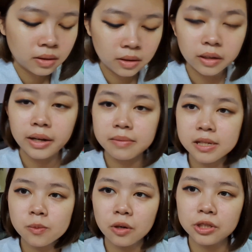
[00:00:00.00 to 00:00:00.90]
Alright, I'm
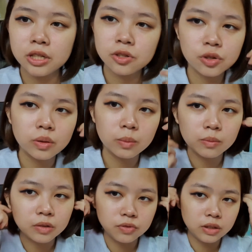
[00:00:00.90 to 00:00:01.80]
just watching through
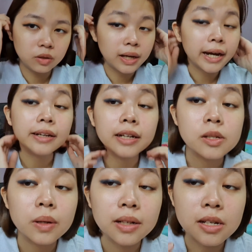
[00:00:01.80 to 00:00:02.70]
the video that I did
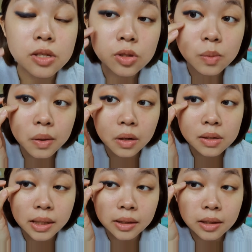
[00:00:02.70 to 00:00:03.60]
as well, because to be
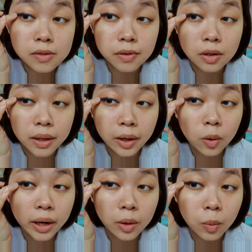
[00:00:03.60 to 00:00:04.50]
honest, I did this video like
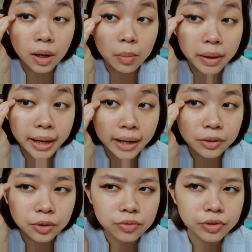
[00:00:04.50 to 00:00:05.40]
quite a while back. I
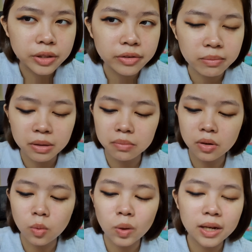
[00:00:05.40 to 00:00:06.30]
don't really
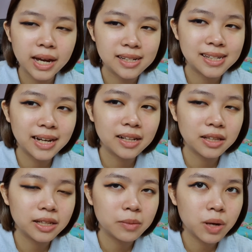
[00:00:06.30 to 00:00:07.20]
remember what exact
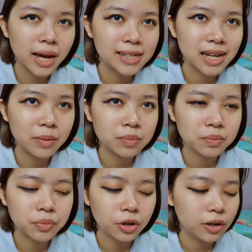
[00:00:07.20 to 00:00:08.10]

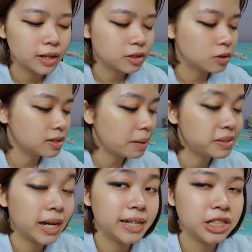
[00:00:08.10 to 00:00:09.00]
products or steps
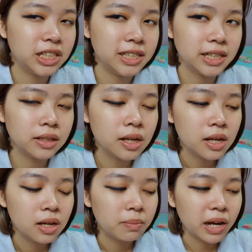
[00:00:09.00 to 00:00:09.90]
that I actually did,
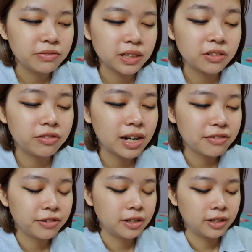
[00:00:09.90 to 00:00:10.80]
but I have like a
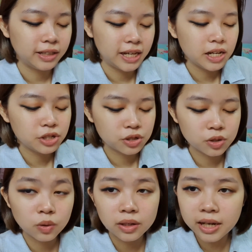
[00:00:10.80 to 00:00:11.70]
rough gauge.
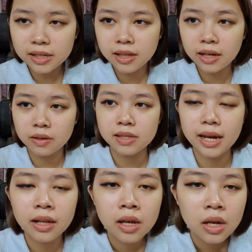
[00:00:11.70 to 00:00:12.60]
So the next thing is
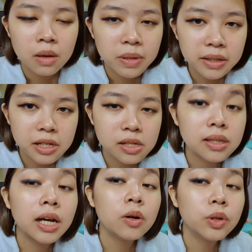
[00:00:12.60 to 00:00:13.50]
that because
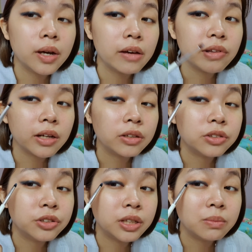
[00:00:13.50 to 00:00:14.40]
now you have like a
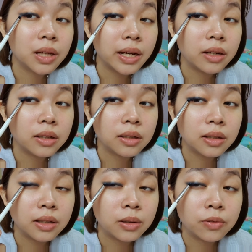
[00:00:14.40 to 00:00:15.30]
cream liner
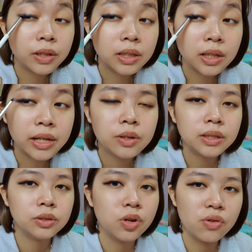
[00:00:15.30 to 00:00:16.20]
over here and you
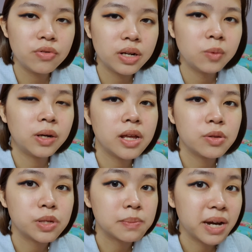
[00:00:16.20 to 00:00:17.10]
don't really want it
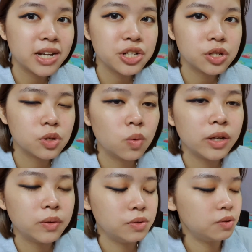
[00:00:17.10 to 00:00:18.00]
to smudge, so
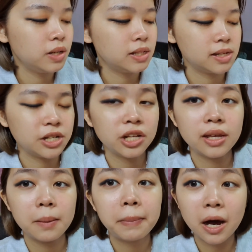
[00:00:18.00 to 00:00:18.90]
what you would do next is actually
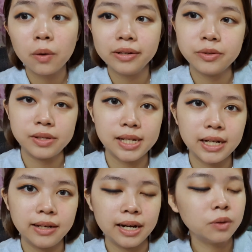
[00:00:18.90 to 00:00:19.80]
take powder to set
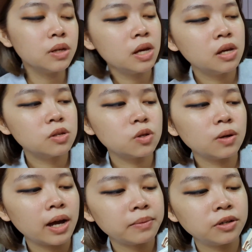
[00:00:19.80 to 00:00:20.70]
it down.
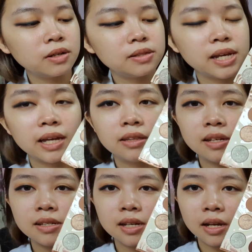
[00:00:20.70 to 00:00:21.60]
So I'm gonna take
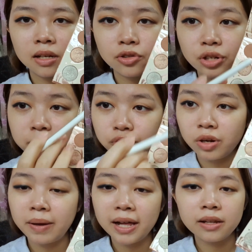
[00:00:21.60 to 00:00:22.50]
this Dream
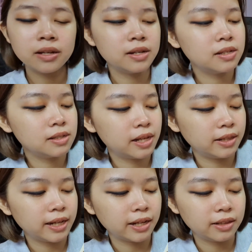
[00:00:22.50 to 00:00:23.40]
Street palette. This is
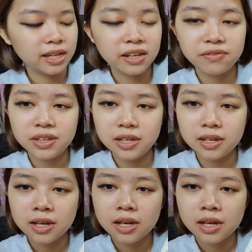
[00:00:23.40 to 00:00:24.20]
like a navy